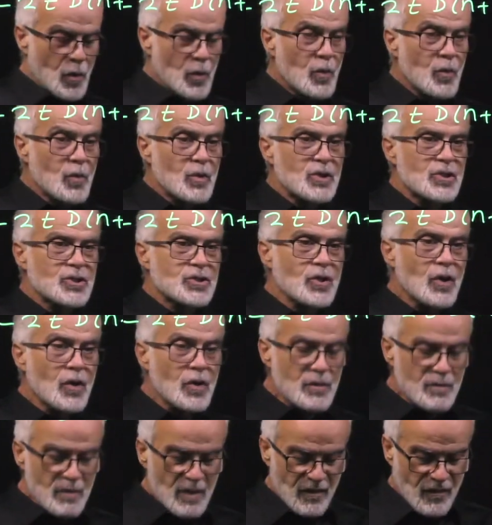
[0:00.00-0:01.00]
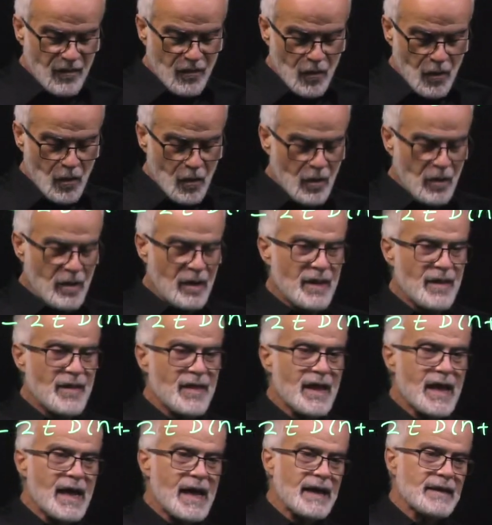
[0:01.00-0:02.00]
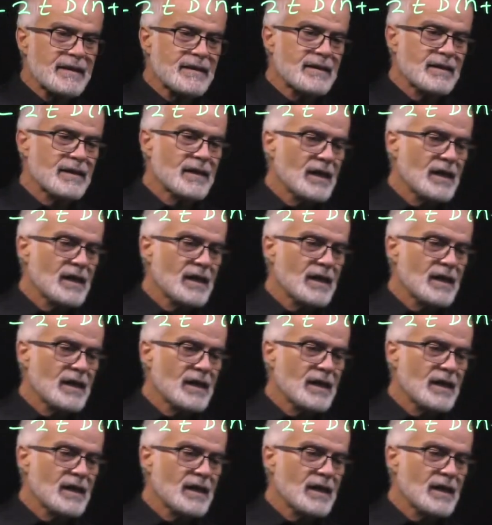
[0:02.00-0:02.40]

We showed before that